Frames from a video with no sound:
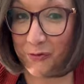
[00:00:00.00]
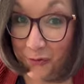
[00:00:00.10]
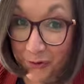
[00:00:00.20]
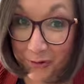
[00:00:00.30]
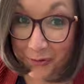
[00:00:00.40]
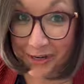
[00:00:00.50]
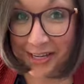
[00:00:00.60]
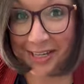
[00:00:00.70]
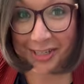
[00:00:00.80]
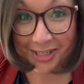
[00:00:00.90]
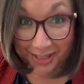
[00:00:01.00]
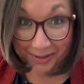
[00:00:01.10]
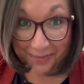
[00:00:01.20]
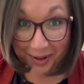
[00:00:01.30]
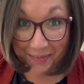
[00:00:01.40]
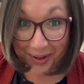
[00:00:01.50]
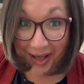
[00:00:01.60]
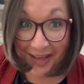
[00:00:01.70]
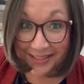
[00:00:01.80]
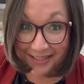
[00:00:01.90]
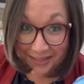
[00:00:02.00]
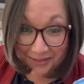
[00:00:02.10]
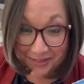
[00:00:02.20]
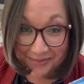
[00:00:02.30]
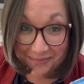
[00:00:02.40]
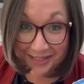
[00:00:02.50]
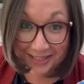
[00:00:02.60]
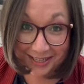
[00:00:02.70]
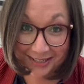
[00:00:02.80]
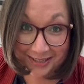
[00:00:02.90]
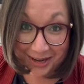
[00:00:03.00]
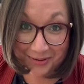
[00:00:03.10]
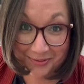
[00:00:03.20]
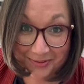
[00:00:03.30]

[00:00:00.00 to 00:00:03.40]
Four ingredient chicken pot pies using biscuit dough.